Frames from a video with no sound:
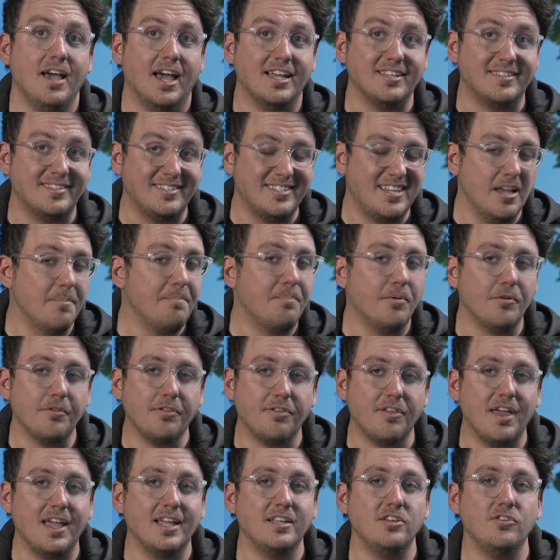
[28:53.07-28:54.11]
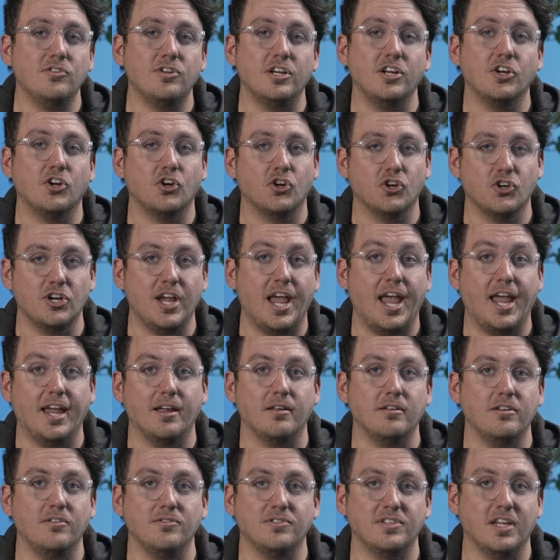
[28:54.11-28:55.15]
simple thing you can
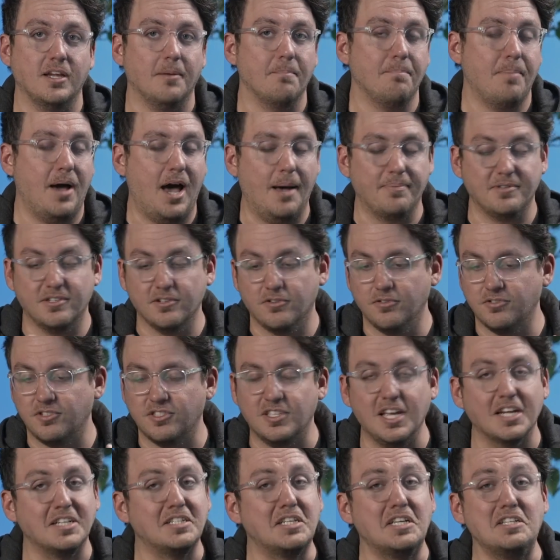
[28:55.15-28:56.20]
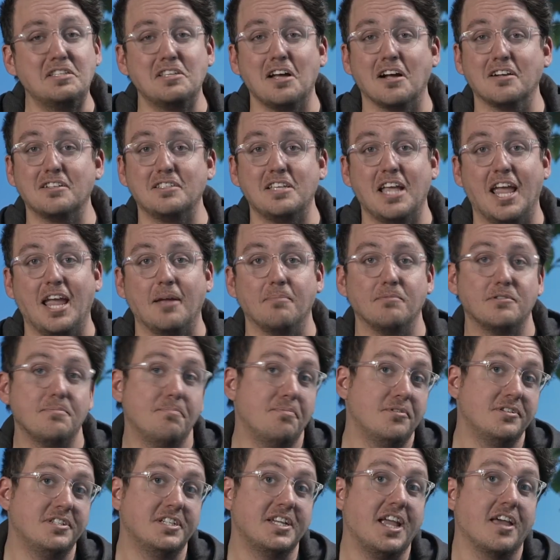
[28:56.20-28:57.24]
create using popsicle sticks and duct tape to
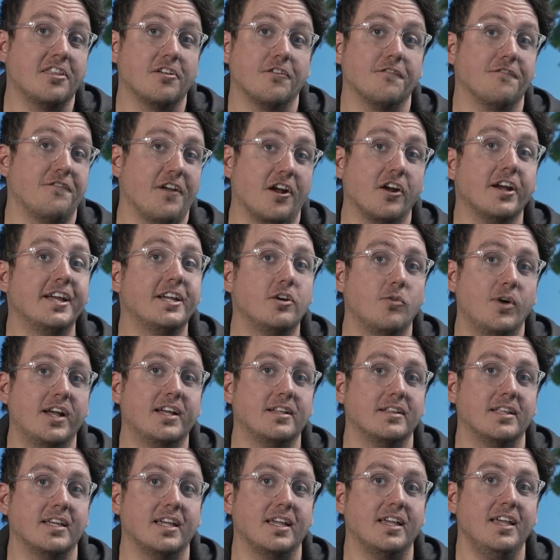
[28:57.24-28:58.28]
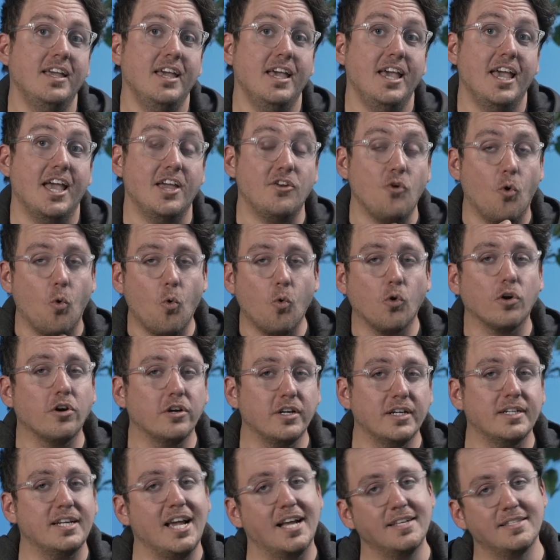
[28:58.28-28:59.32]
put together very quickly in order
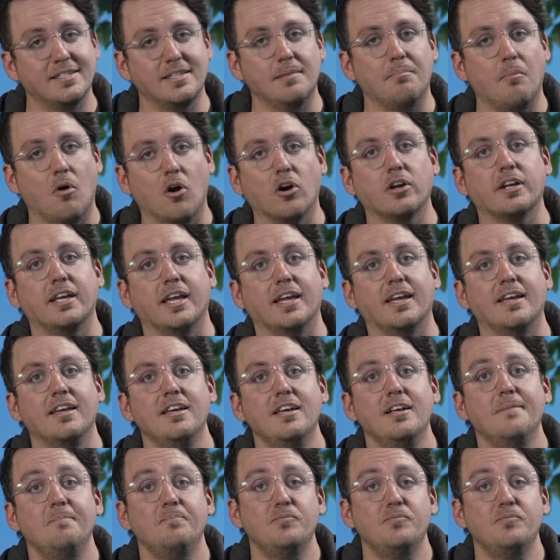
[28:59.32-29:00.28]
to test the market.